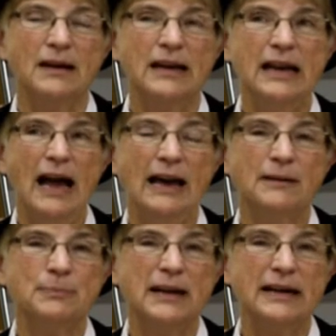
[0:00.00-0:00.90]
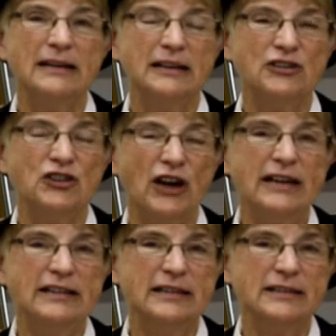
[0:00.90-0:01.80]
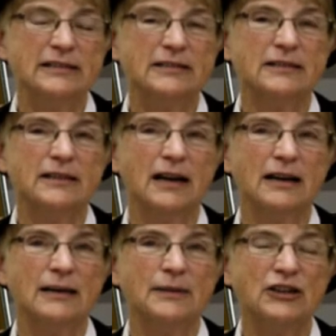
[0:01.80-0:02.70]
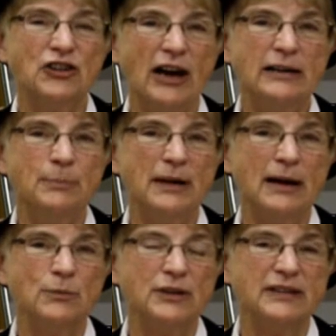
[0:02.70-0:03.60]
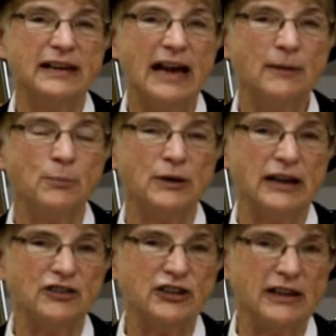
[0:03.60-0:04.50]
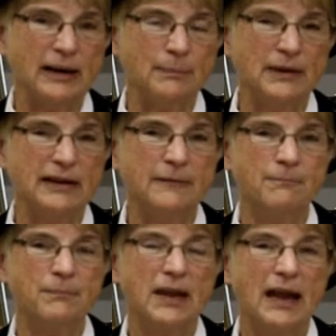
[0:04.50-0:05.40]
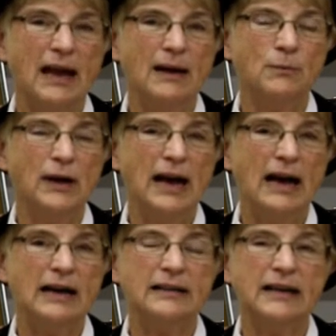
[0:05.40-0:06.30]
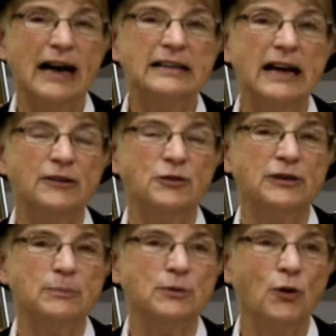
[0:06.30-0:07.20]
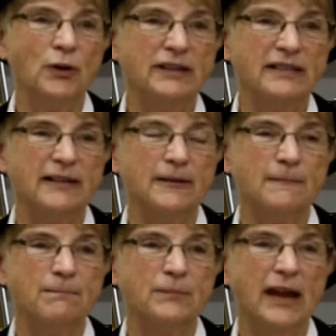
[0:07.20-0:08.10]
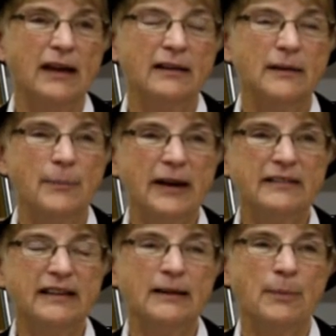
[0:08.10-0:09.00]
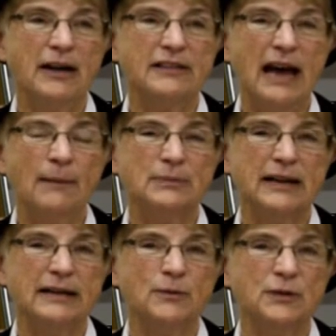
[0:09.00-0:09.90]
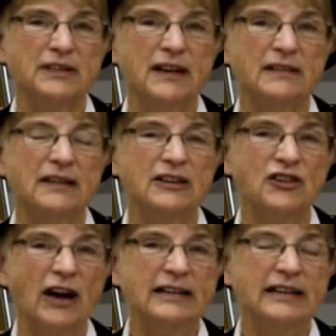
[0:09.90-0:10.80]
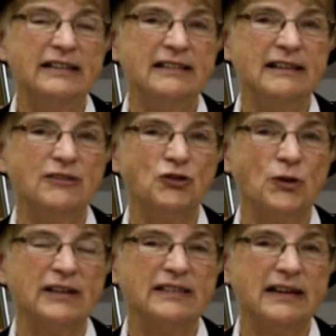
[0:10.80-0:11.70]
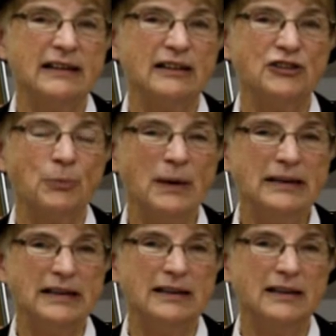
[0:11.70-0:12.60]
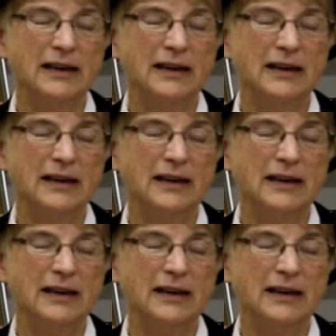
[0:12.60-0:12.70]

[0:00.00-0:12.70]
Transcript: He had a plant in China. Um, the China plant was an egg production company, and we had 900 employees there. the best thing about that plant was that the Chinese didn't trust English money.